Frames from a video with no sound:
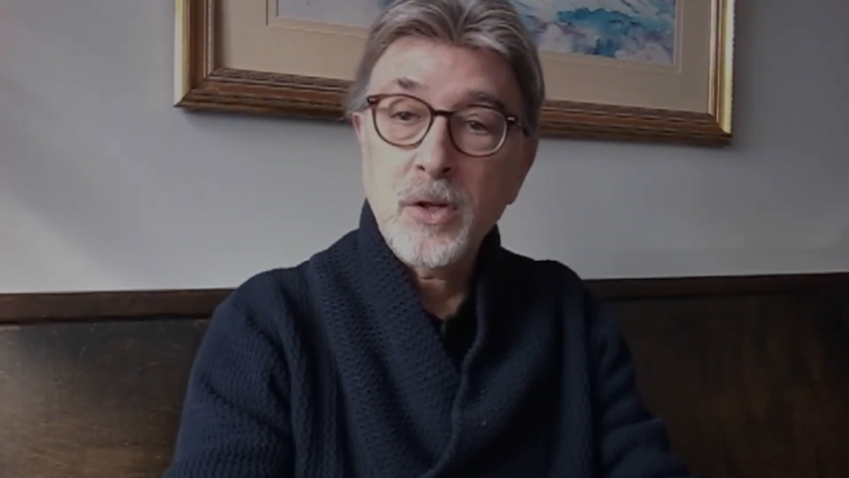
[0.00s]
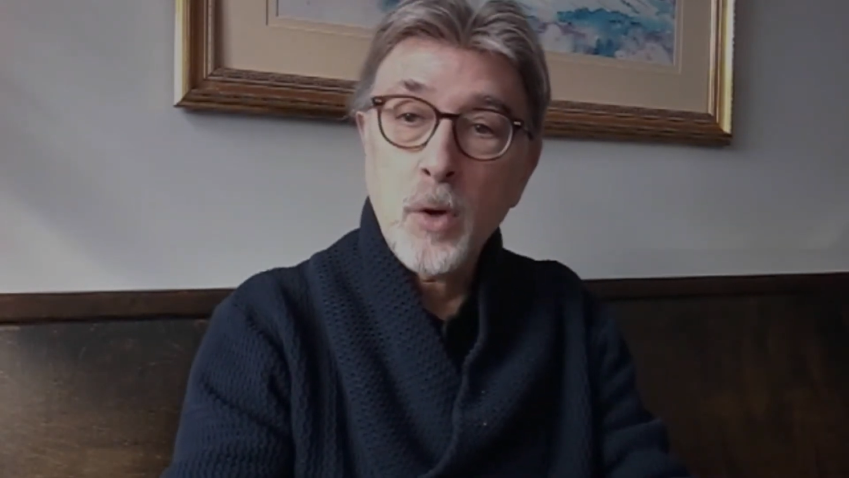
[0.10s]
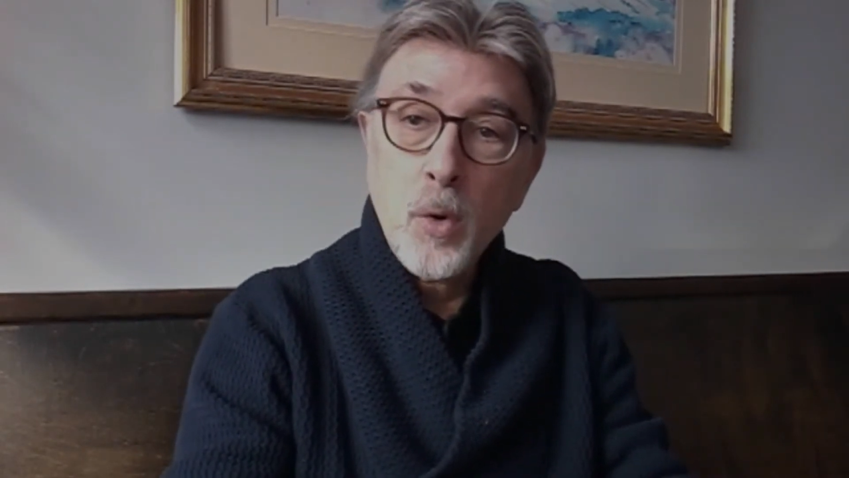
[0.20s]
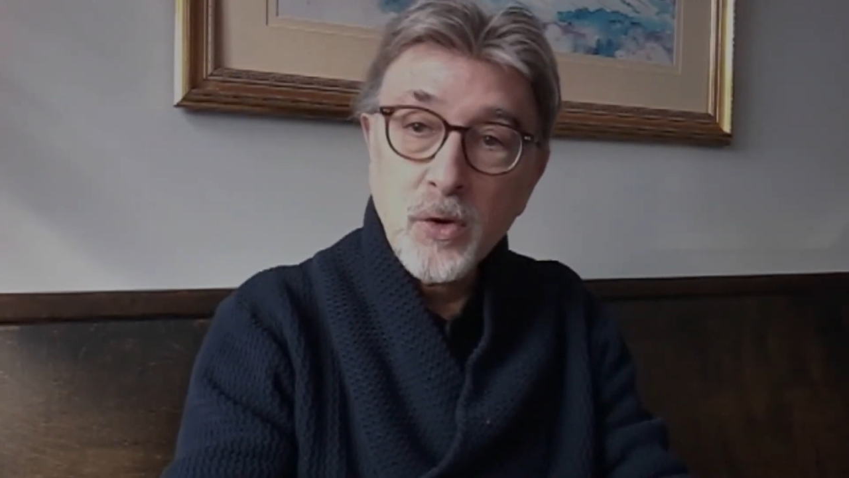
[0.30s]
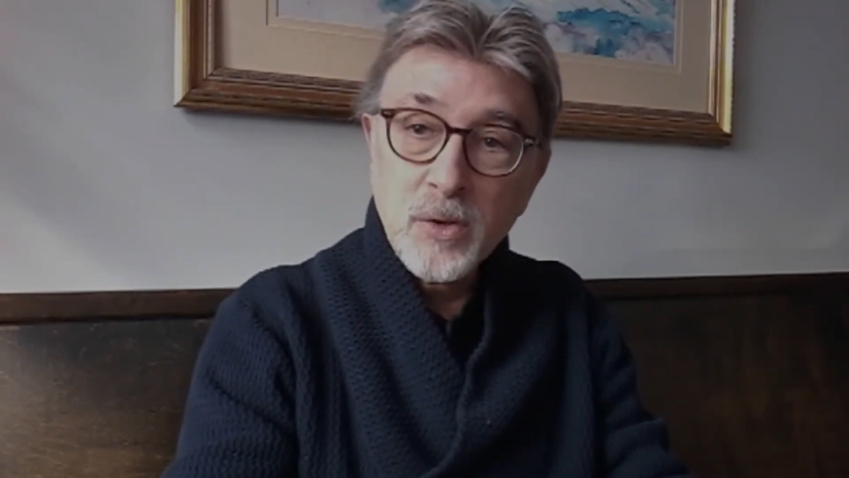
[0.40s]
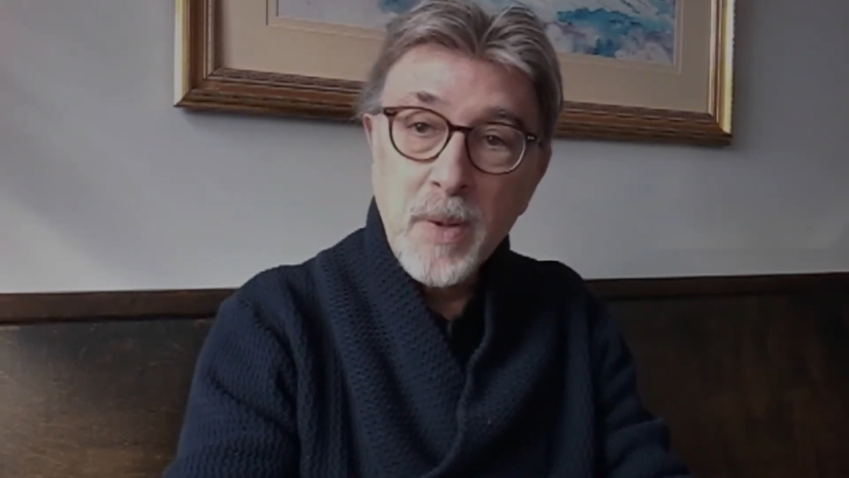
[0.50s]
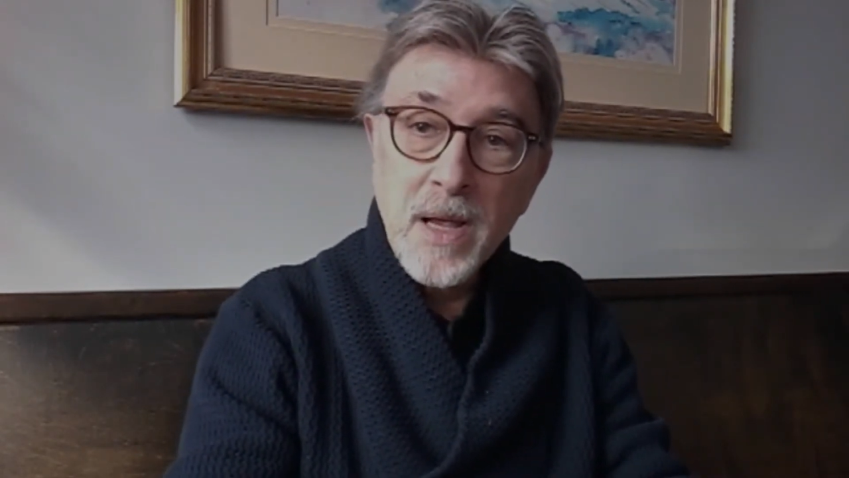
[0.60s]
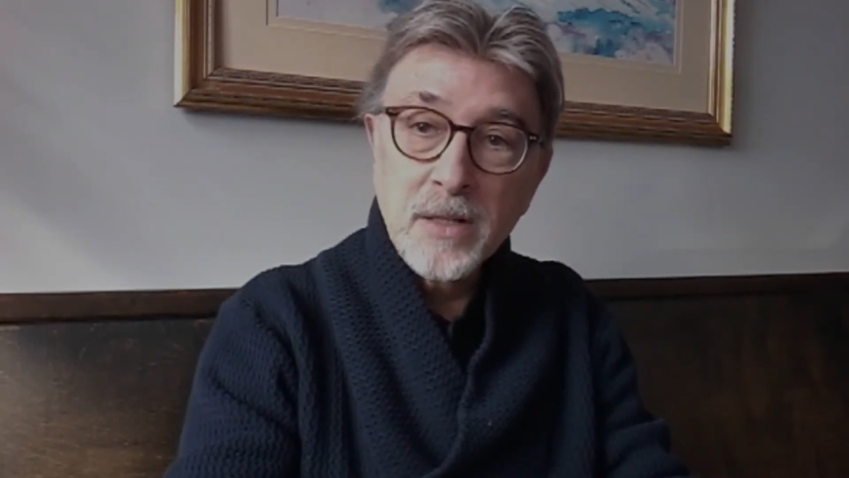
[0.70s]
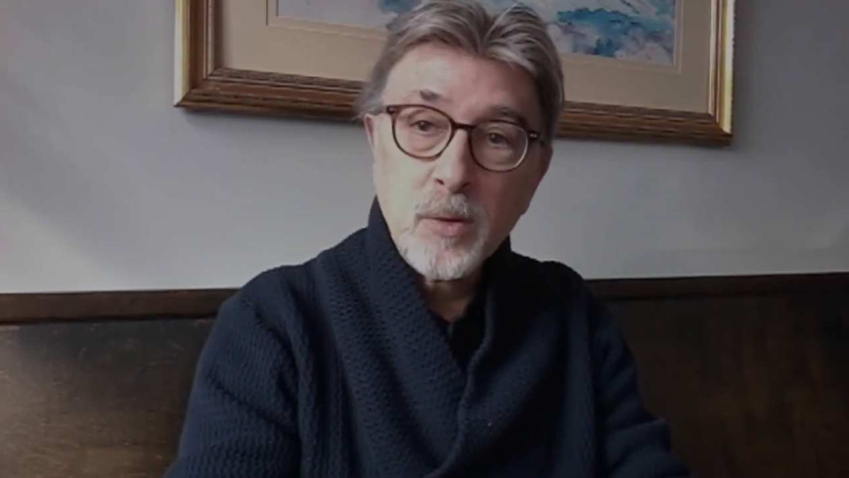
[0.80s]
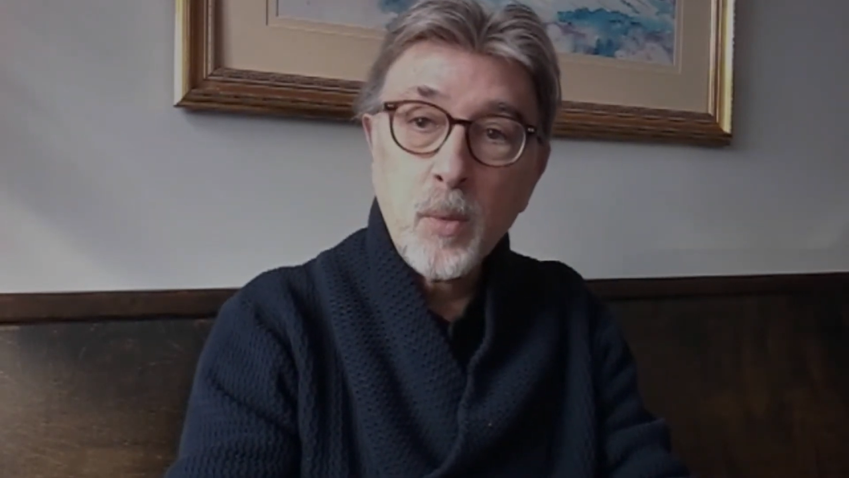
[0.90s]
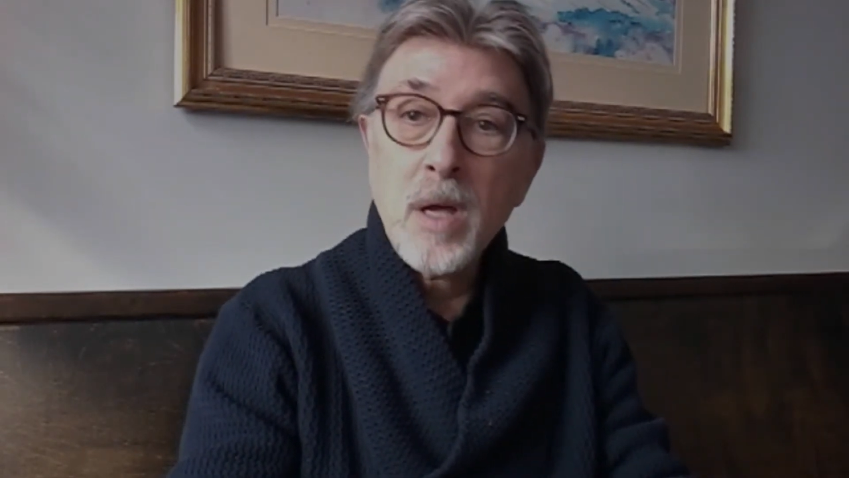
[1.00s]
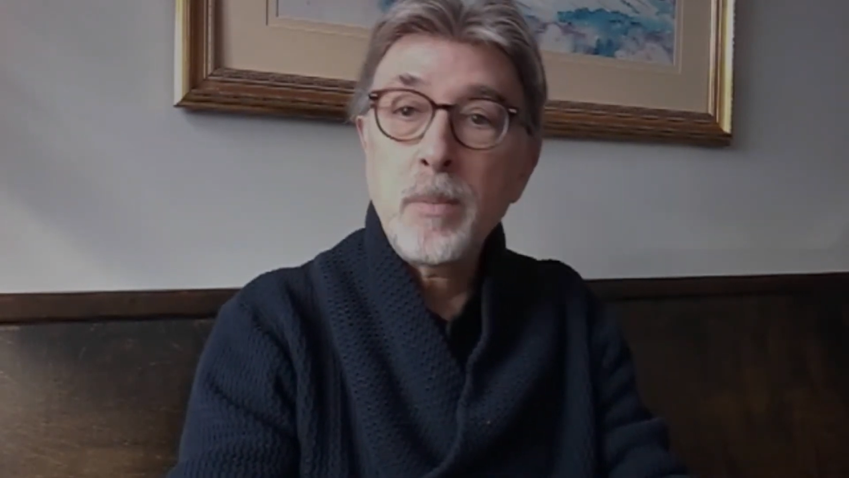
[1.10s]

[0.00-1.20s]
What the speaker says: The old has passed away.